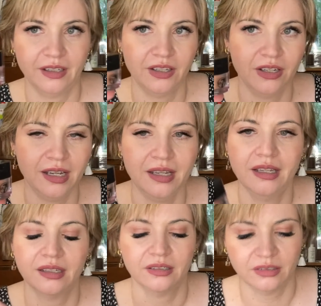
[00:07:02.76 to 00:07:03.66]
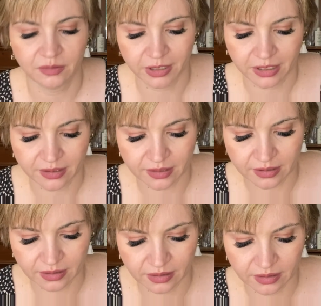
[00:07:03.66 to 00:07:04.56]
Kitty, now what is
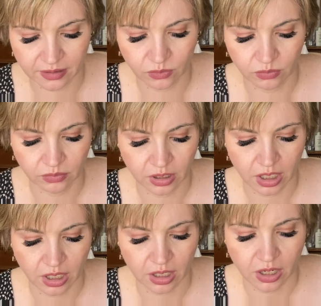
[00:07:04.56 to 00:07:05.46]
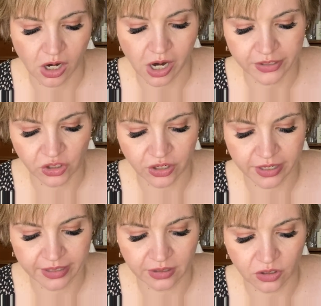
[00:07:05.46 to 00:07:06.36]
this? High
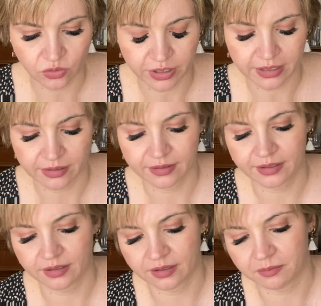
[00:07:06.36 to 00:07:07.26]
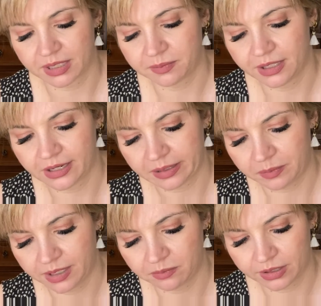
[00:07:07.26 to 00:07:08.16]
Shine Gold Dust, so it must be like
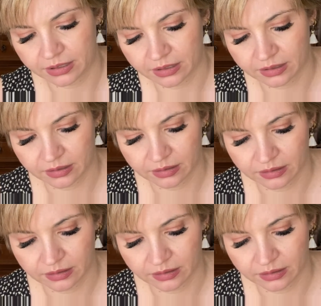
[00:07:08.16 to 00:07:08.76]
a pigment.